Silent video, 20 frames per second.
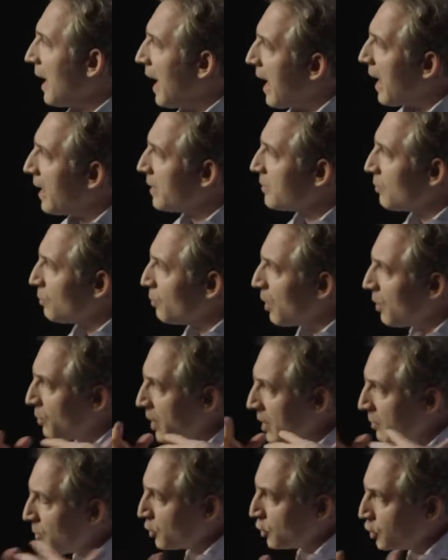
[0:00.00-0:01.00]
And what
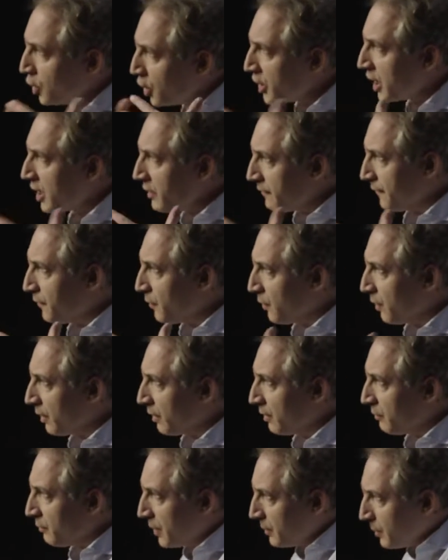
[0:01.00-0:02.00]
we were looking
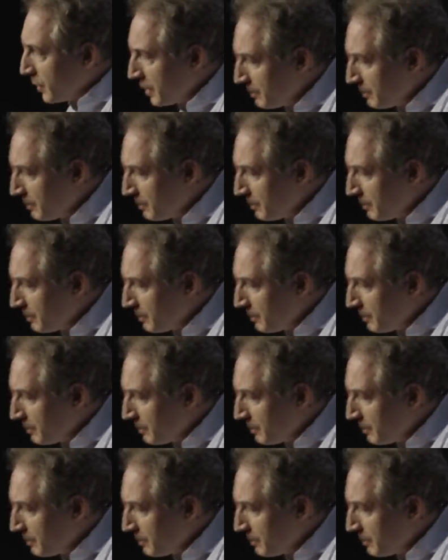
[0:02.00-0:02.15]
for, what